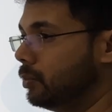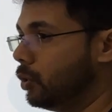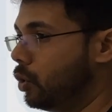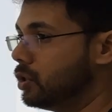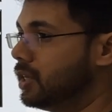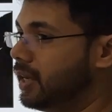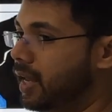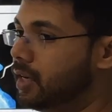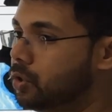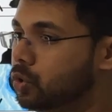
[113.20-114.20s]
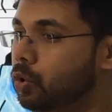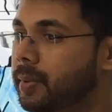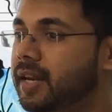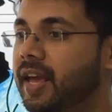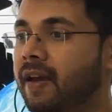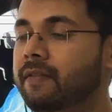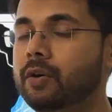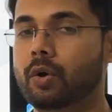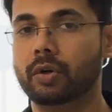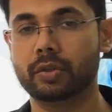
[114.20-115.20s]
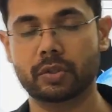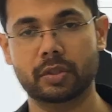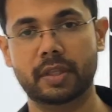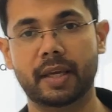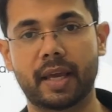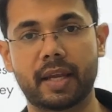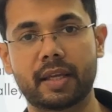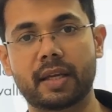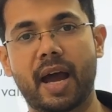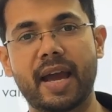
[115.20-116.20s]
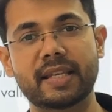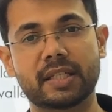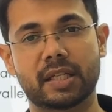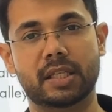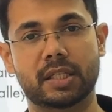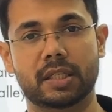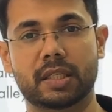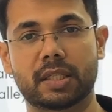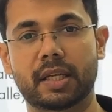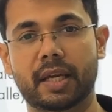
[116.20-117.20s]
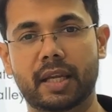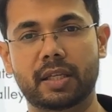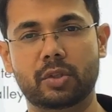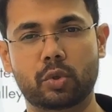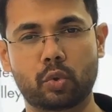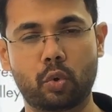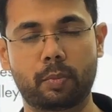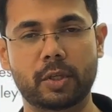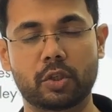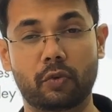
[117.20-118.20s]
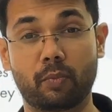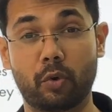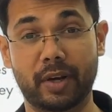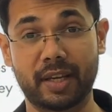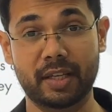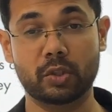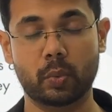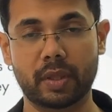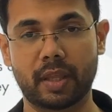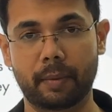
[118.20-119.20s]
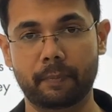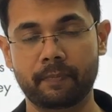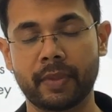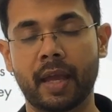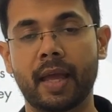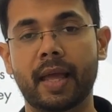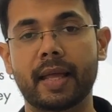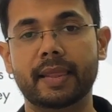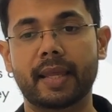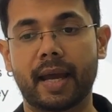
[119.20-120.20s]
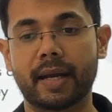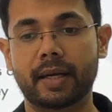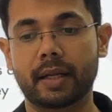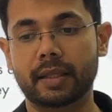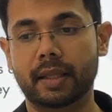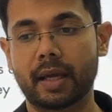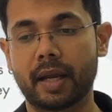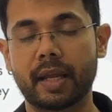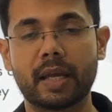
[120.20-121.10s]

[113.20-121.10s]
because they carry so many heavy rocks, they carry ice crystals, they carry so much of moraines with them, that they are